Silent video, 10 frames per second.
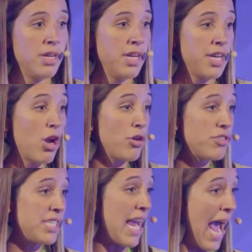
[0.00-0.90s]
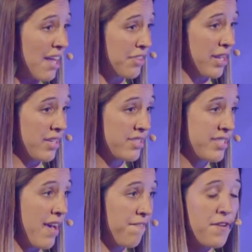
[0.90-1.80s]
You know, you see athletes
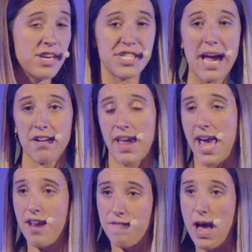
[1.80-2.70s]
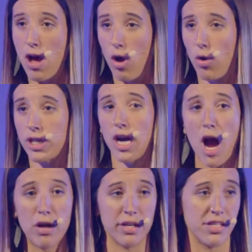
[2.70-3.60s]
that finish out of the NFL or
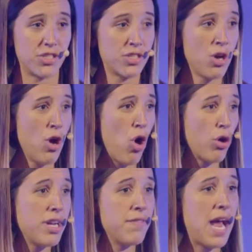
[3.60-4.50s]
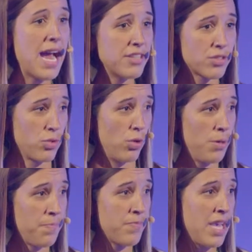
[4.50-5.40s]
college or even high school,
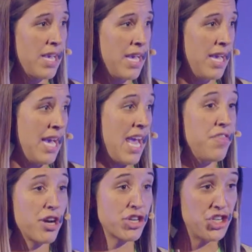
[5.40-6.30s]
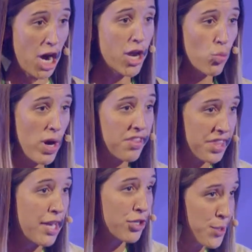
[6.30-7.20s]
and they're done with
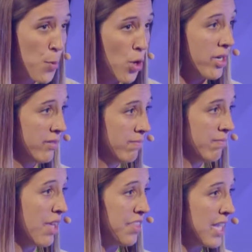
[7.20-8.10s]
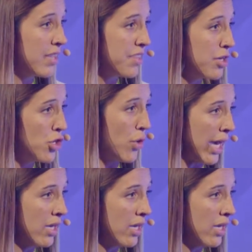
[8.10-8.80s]
their sport, the thing that they're doing,